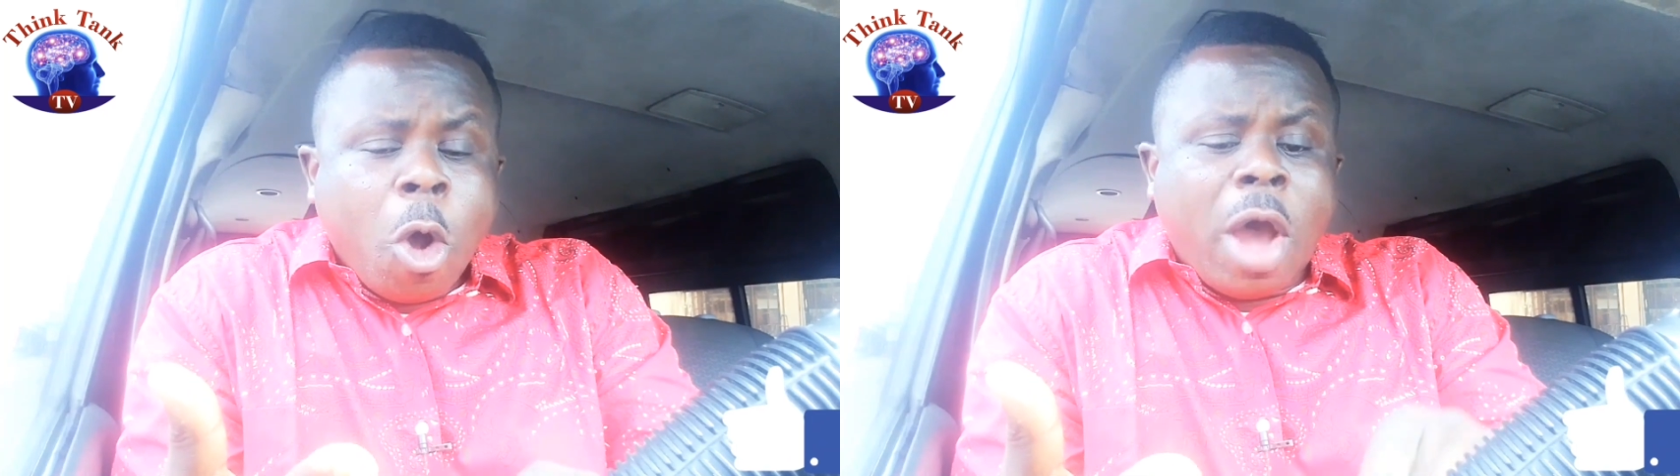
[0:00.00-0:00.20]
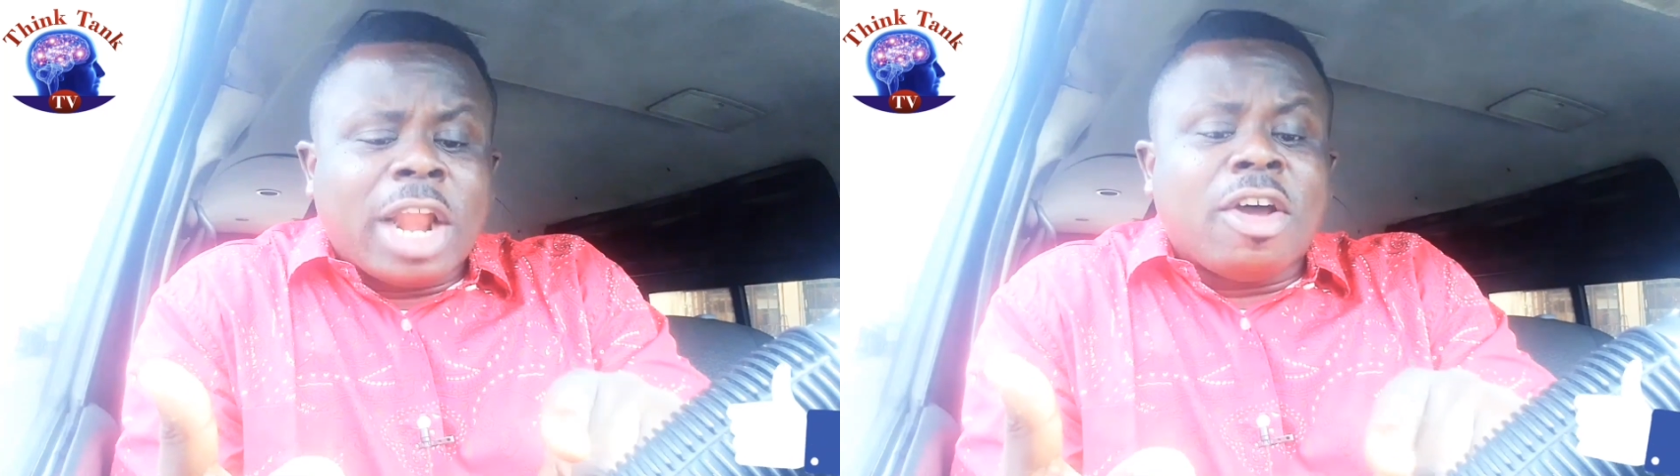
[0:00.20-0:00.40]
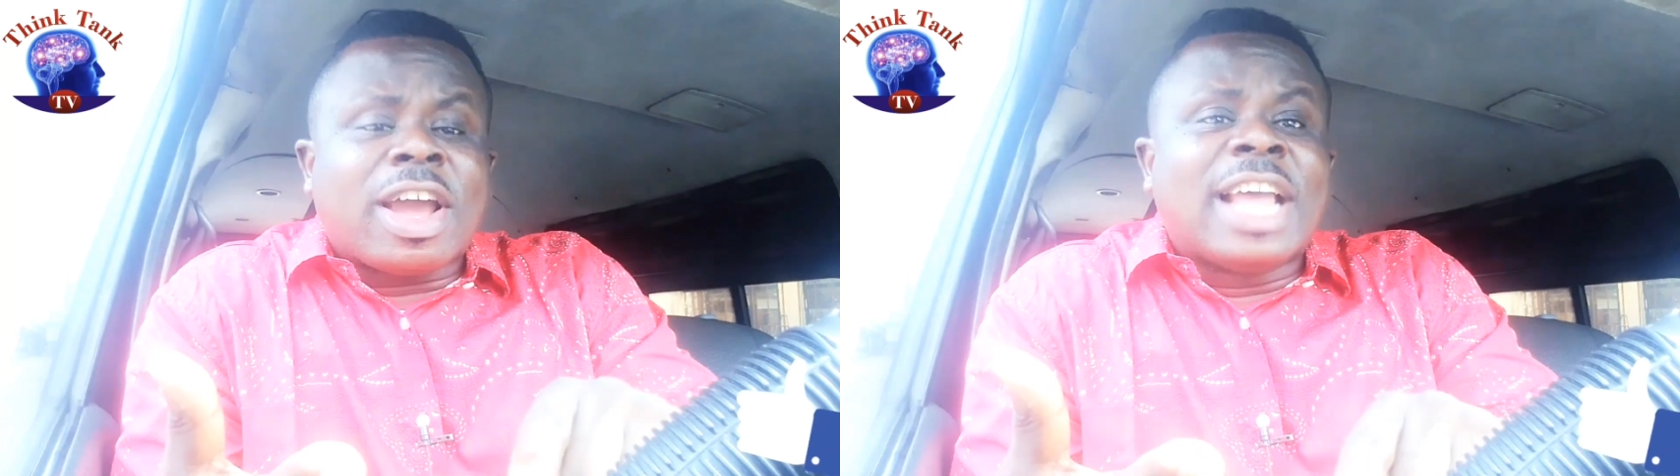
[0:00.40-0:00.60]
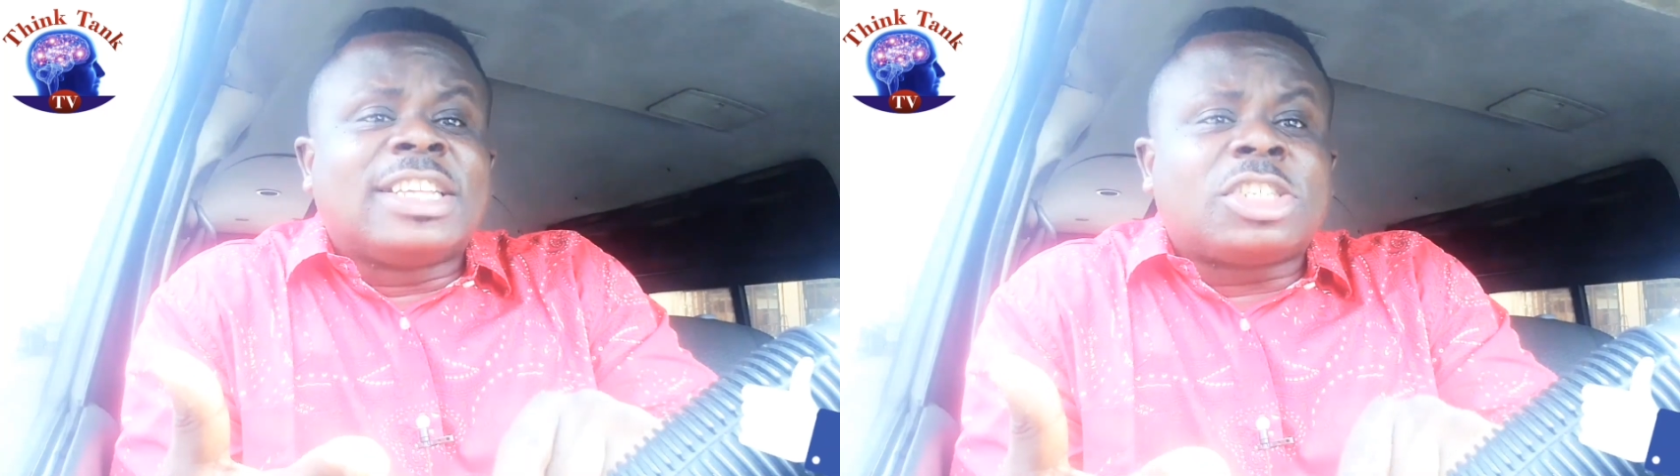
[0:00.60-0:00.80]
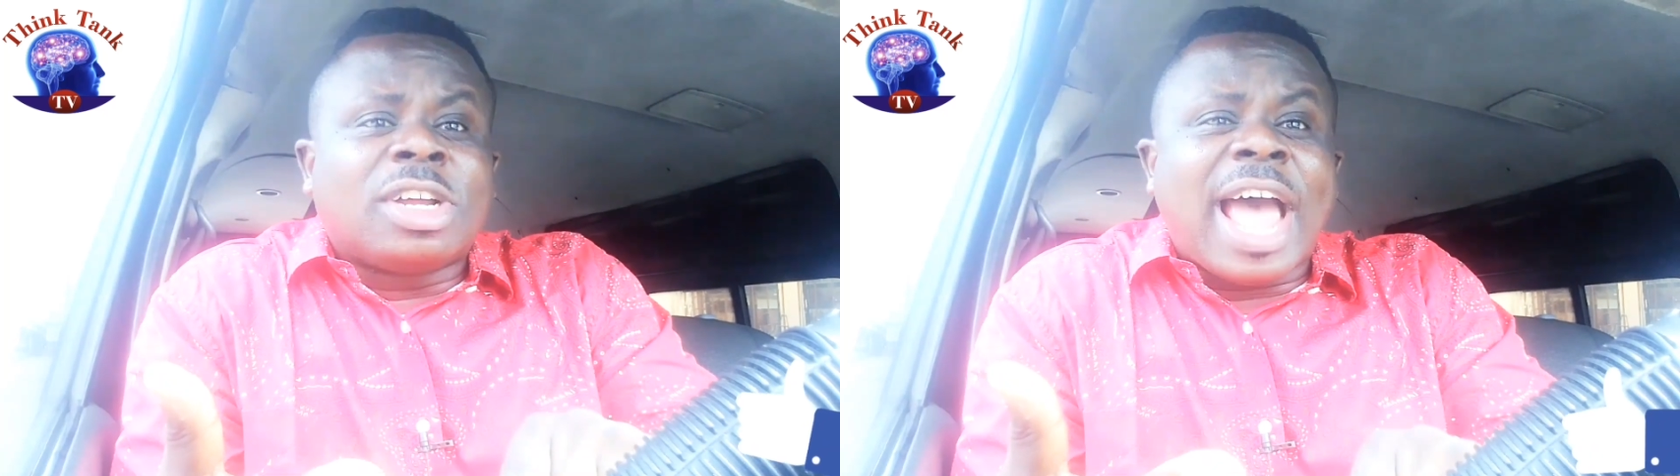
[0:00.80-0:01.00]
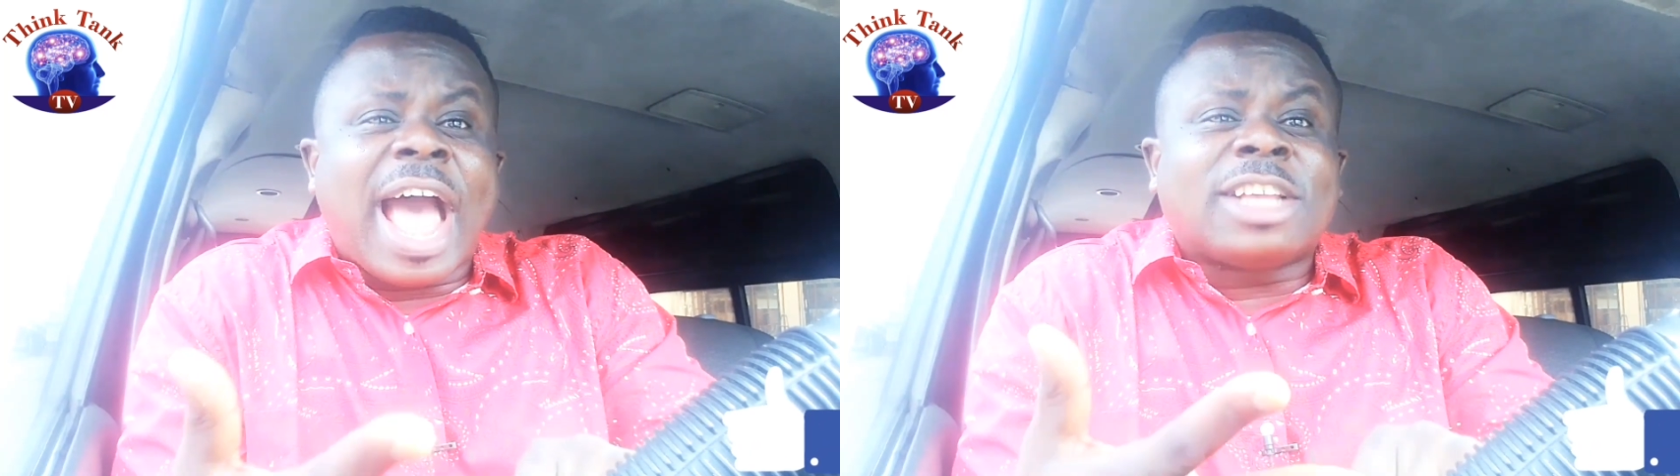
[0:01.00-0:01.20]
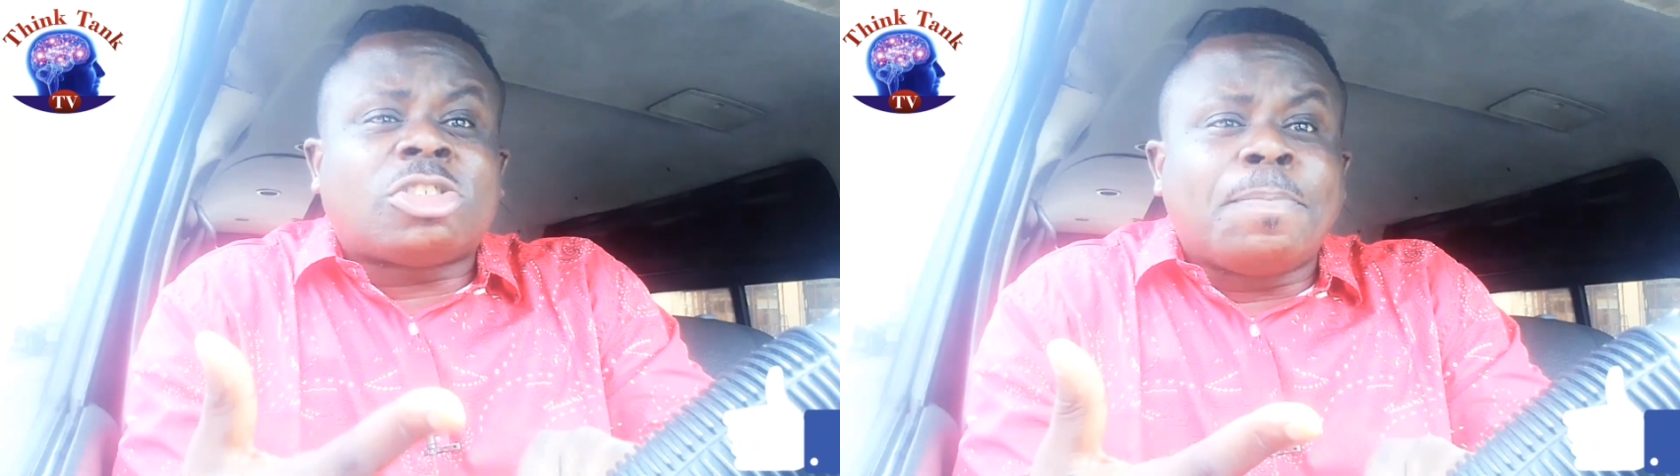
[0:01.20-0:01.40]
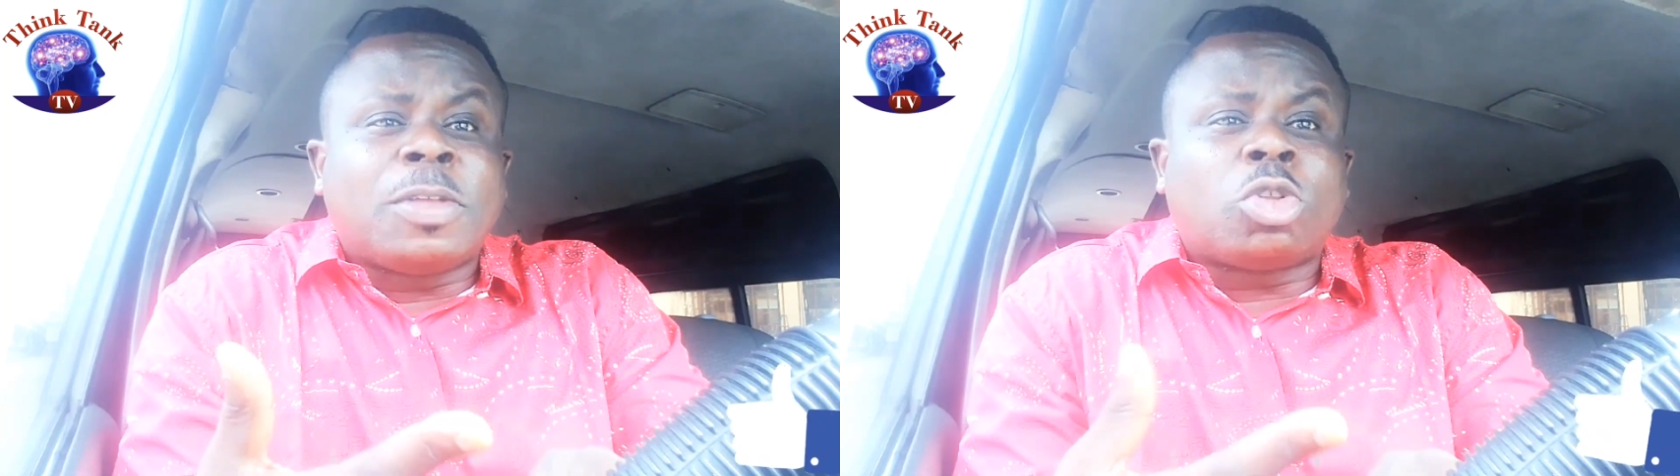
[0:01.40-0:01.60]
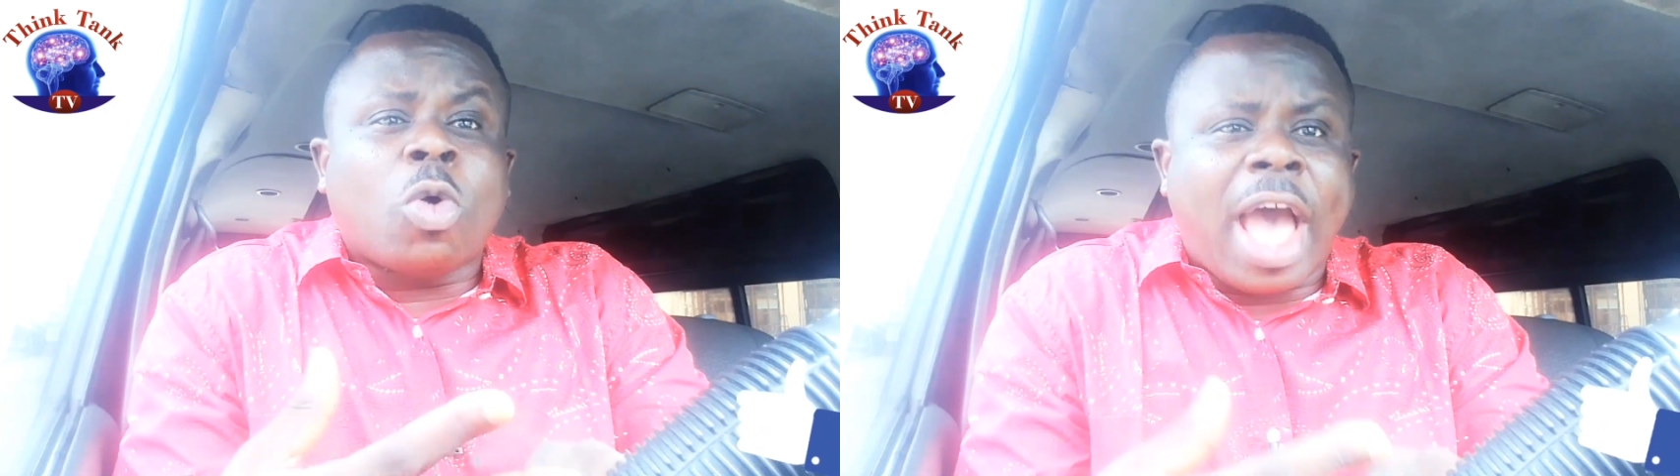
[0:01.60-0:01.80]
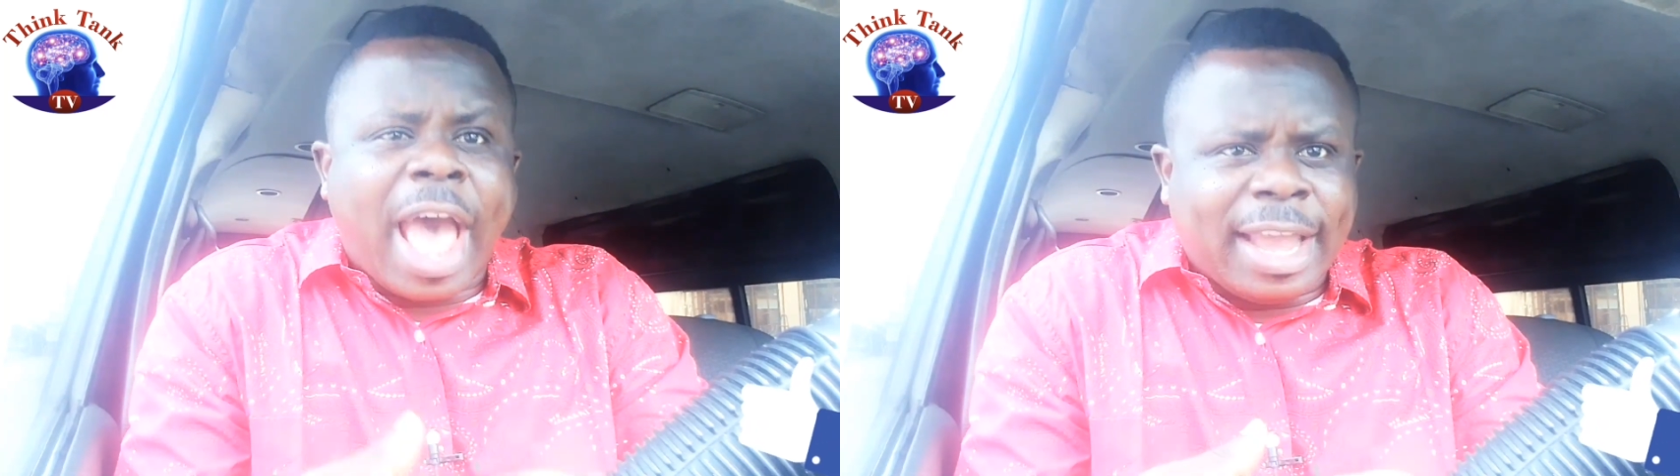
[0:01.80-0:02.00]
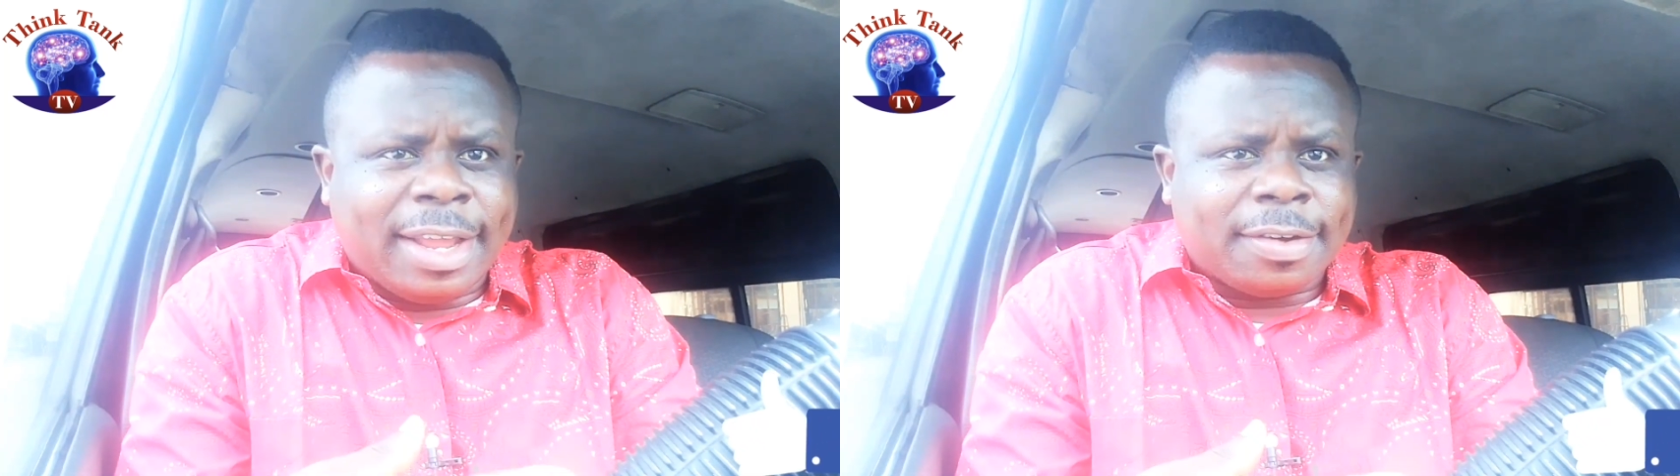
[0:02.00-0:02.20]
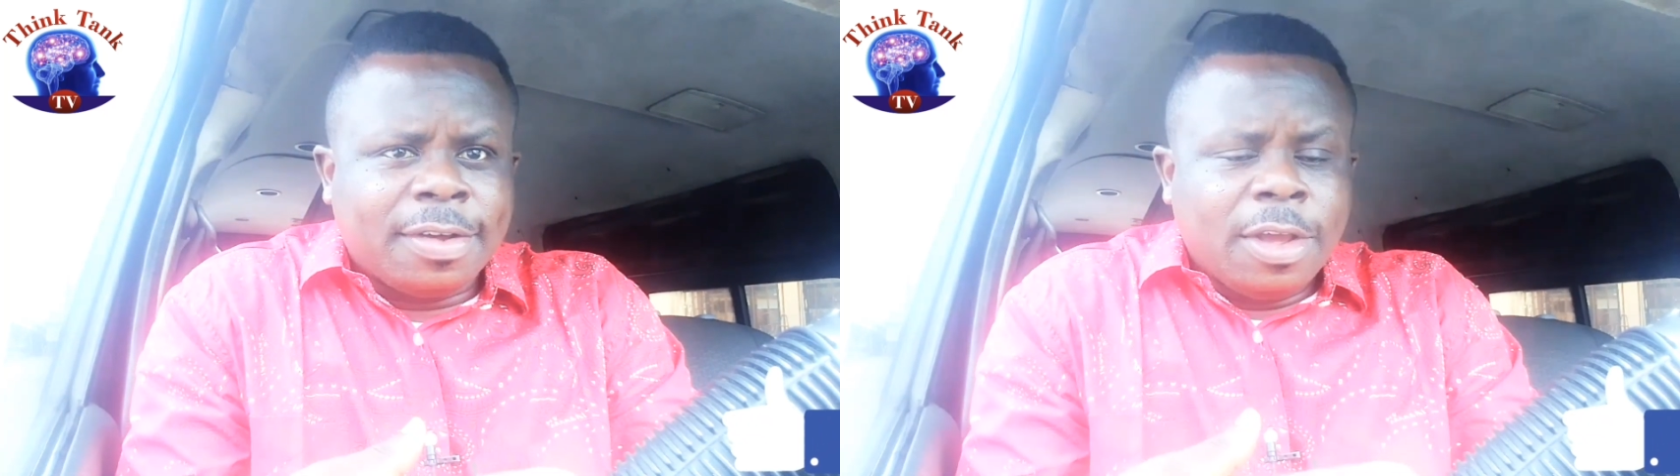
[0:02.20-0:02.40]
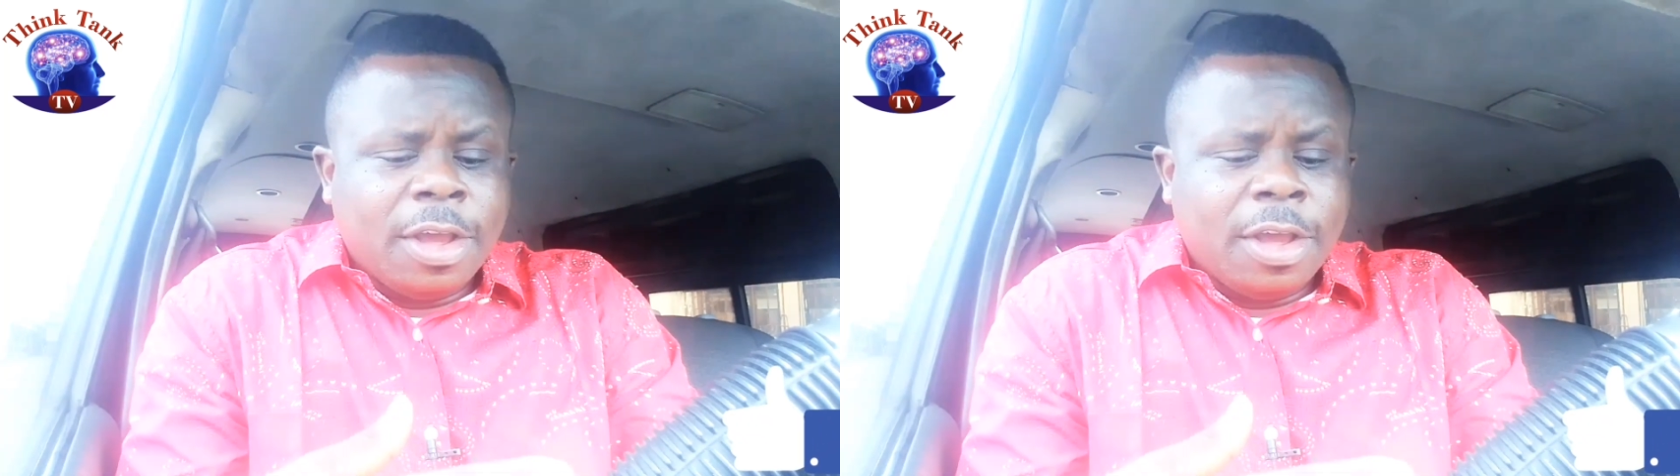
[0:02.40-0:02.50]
or an organization that has something to hide.